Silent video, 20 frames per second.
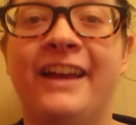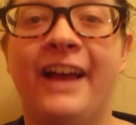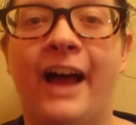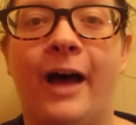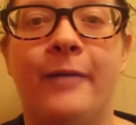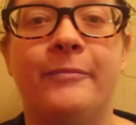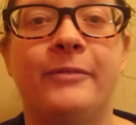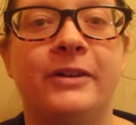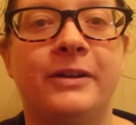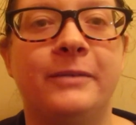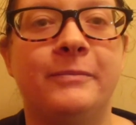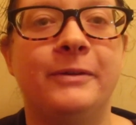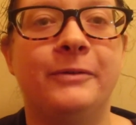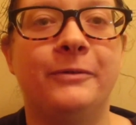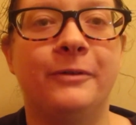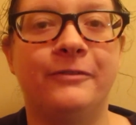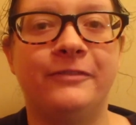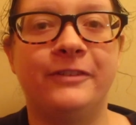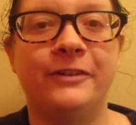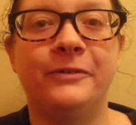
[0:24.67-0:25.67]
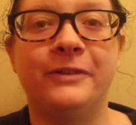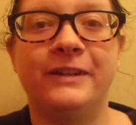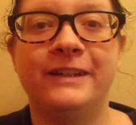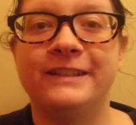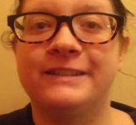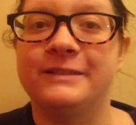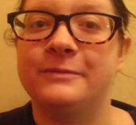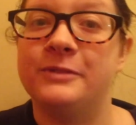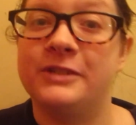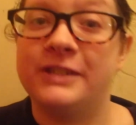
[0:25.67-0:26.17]
I'm gonna be reviewing
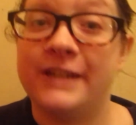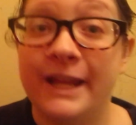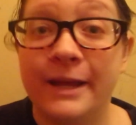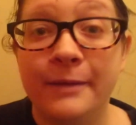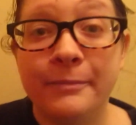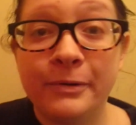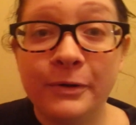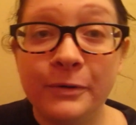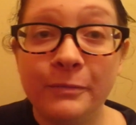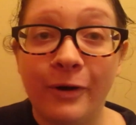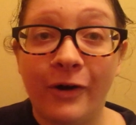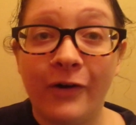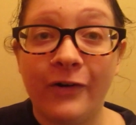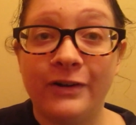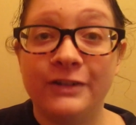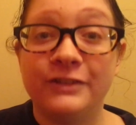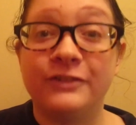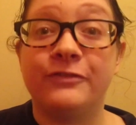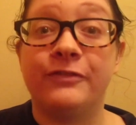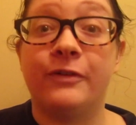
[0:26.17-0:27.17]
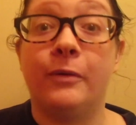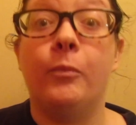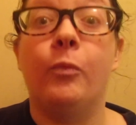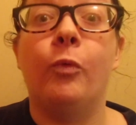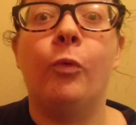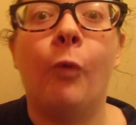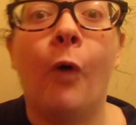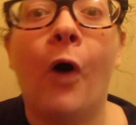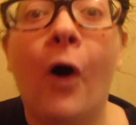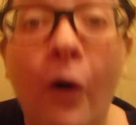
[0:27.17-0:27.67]
some shampoo bars
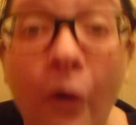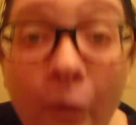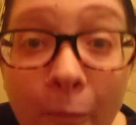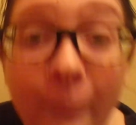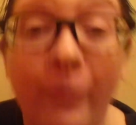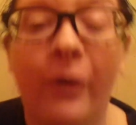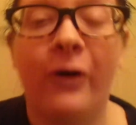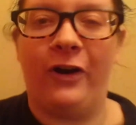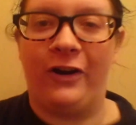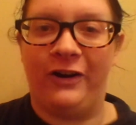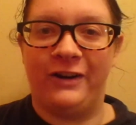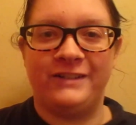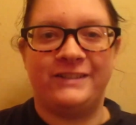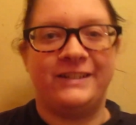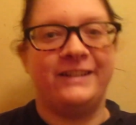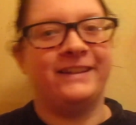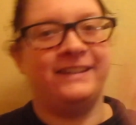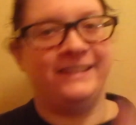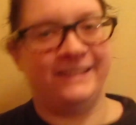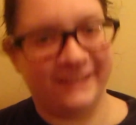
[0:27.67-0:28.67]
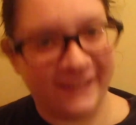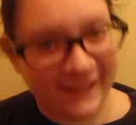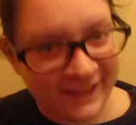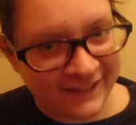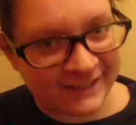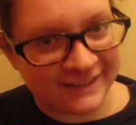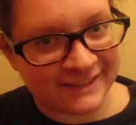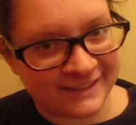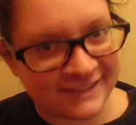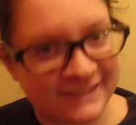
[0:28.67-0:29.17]
from Walmart.
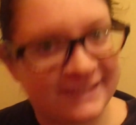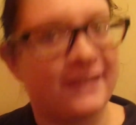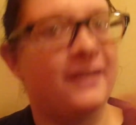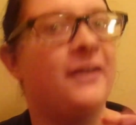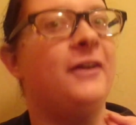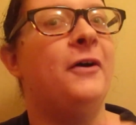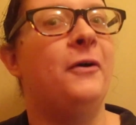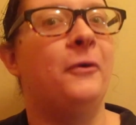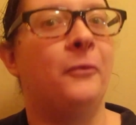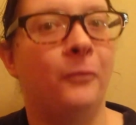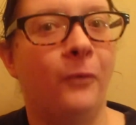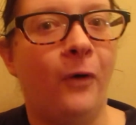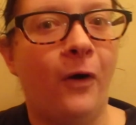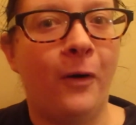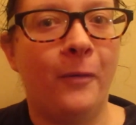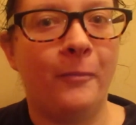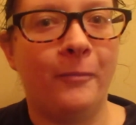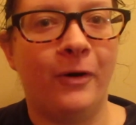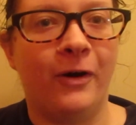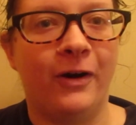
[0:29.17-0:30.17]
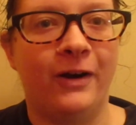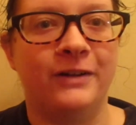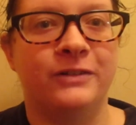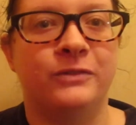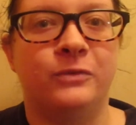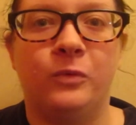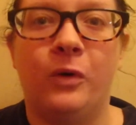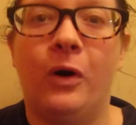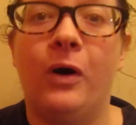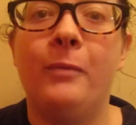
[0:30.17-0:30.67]
Yes, Walmart.
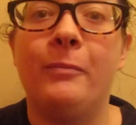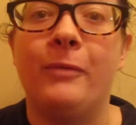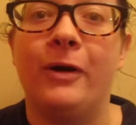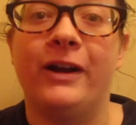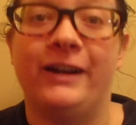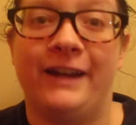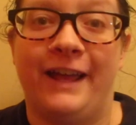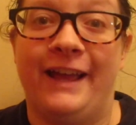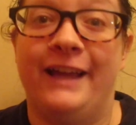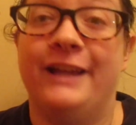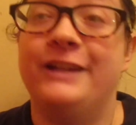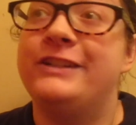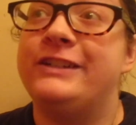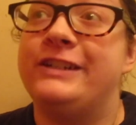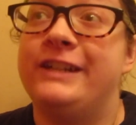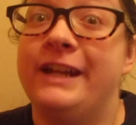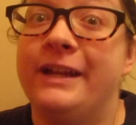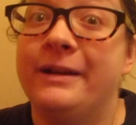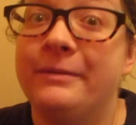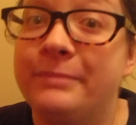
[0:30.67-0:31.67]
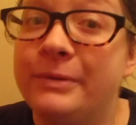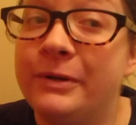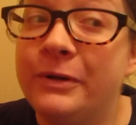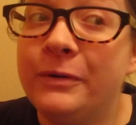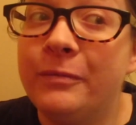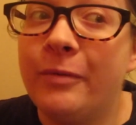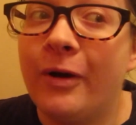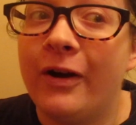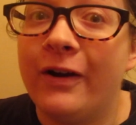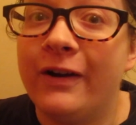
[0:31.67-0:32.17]
Walmart has
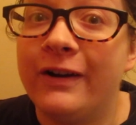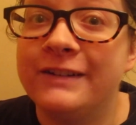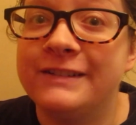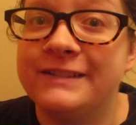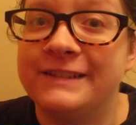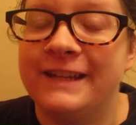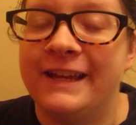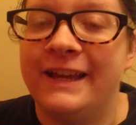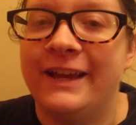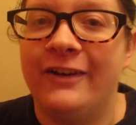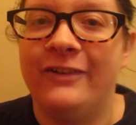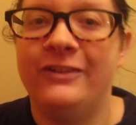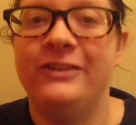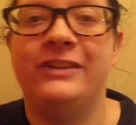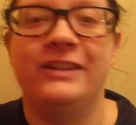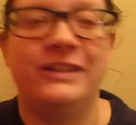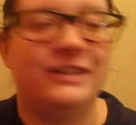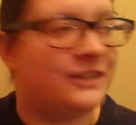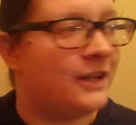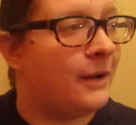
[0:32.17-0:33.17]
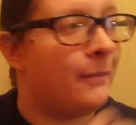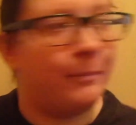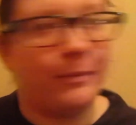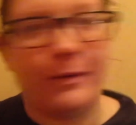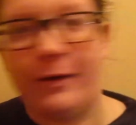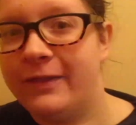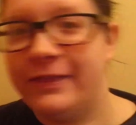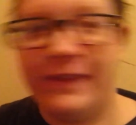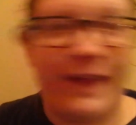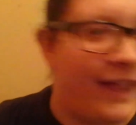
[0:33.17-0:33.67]
shampoo bars now. You can jump
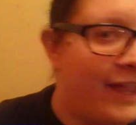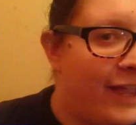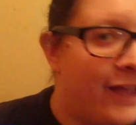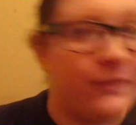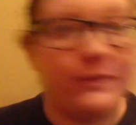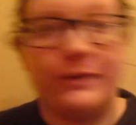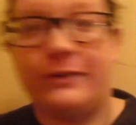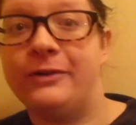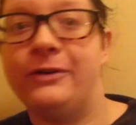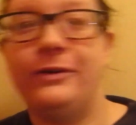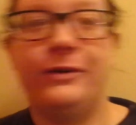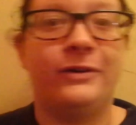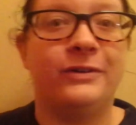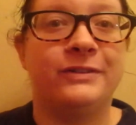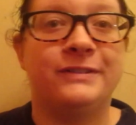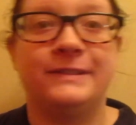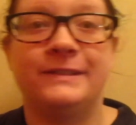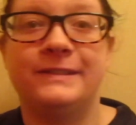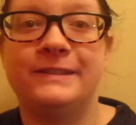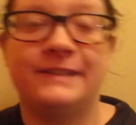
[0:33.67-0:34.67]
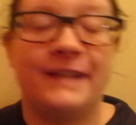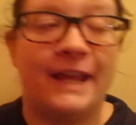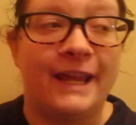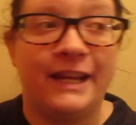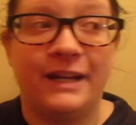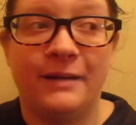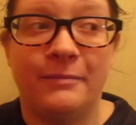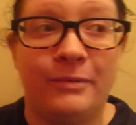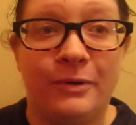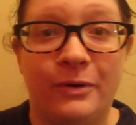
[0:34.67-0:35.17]
on that ethical,
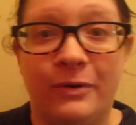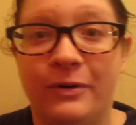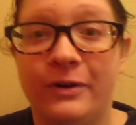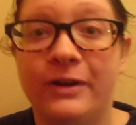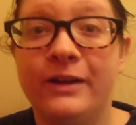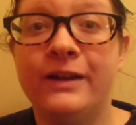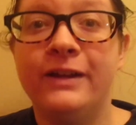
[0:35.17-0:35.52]
sustainable